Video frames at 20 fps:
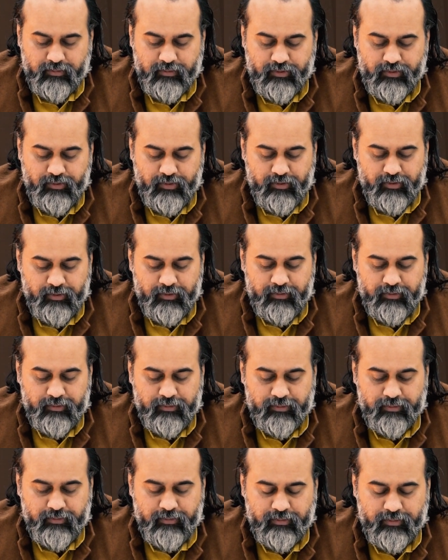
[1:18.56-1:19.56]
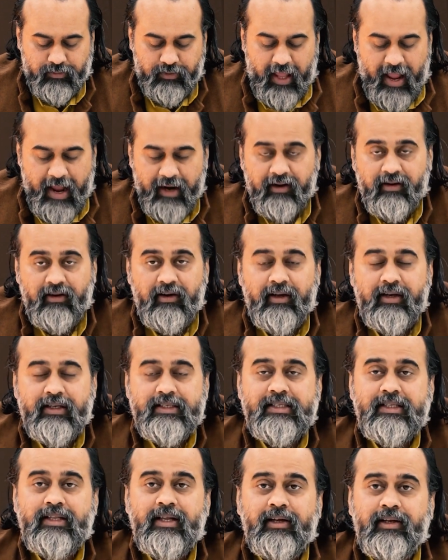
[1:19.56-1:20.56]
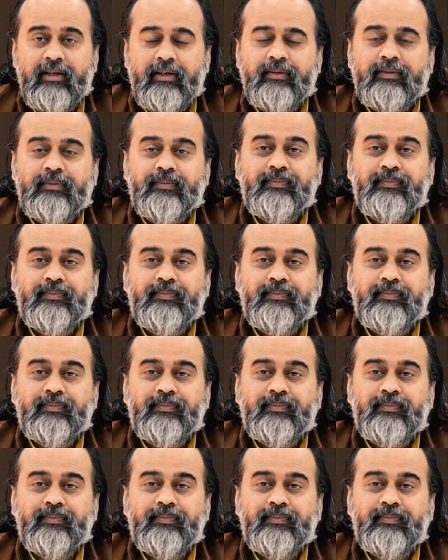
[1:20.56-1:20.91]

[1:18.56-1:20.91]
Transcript: So the actor is there,